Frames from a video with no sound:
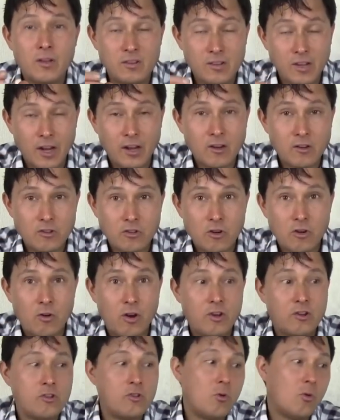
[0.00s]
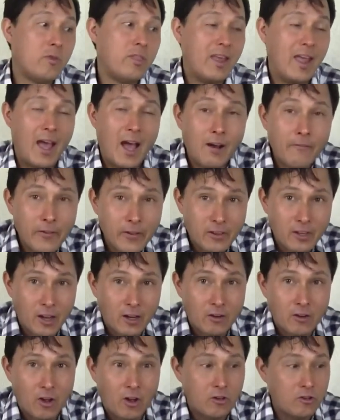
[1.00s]
second generation or the alpha
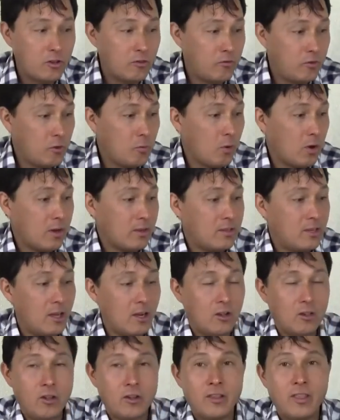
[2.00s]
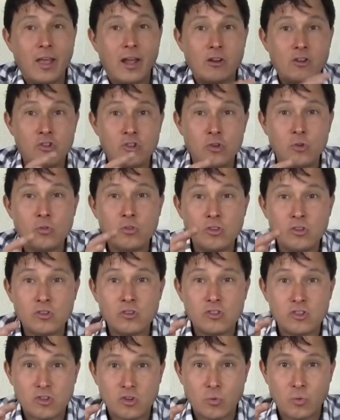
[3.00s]
technology, if you want to take a look at that
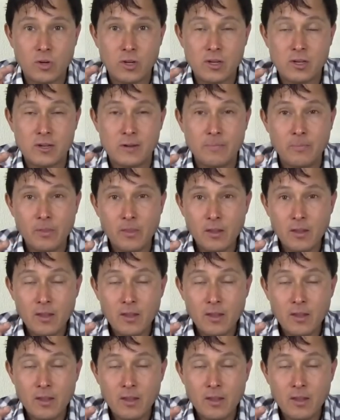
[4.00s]
juicing screen.